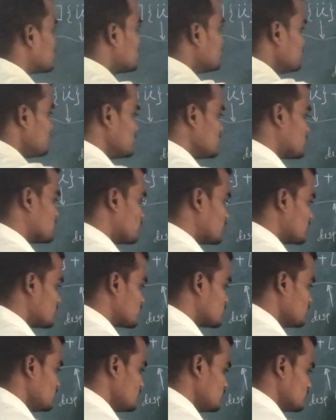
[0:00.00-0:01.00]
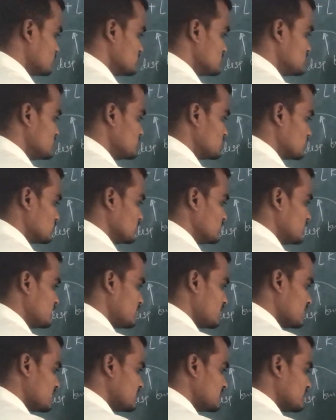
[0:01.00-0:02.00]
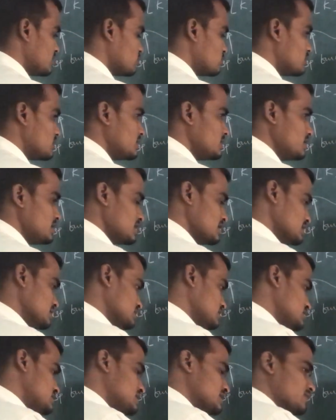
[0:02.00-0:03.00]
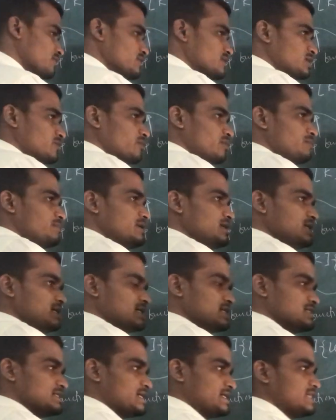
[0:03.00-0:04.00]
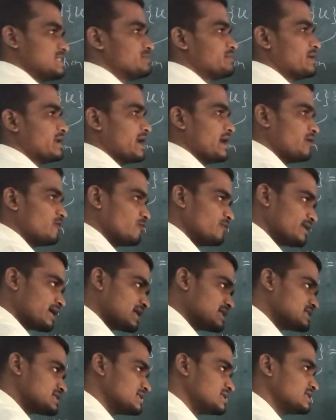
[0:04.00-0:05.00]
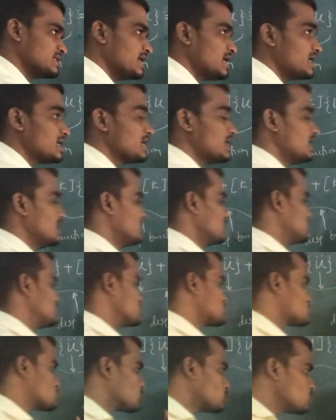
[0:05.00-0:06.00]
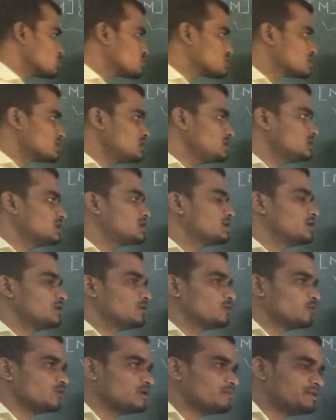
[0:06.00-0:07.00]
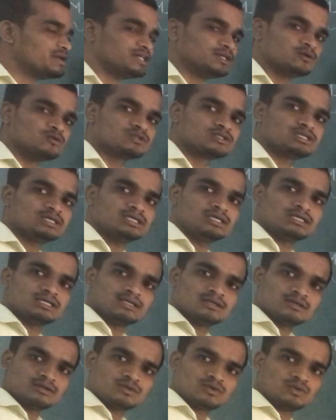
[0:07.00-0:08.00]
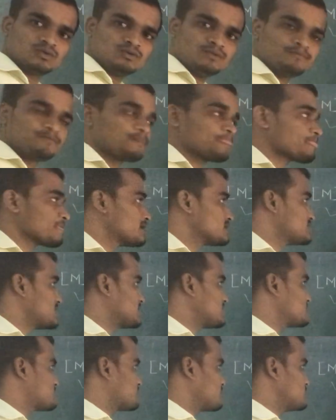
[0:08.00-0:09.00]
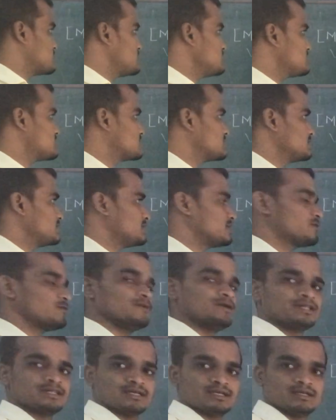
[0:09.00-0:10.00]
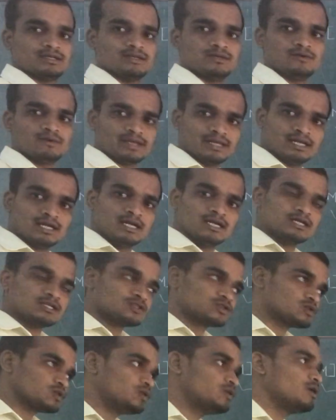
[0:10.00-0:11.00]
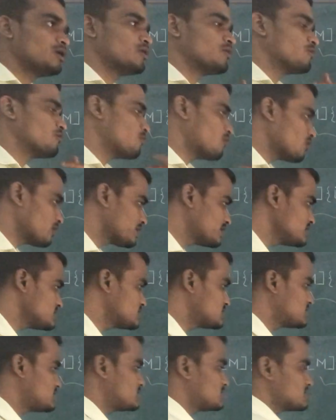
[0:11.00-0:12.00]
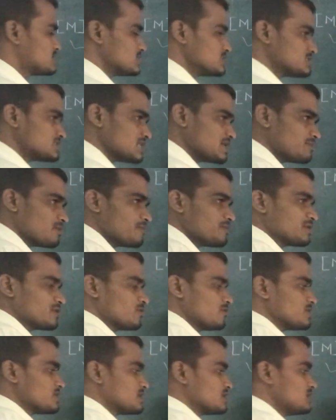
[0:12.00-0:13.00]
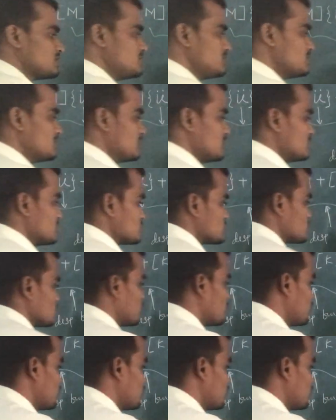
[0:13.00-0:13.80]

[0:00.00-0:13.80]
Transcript: term equal to 0. Then and then only this equation will be satisfied, and we can say that the solution will be used to satisfy this equation. Okay, so what is such type of equation? So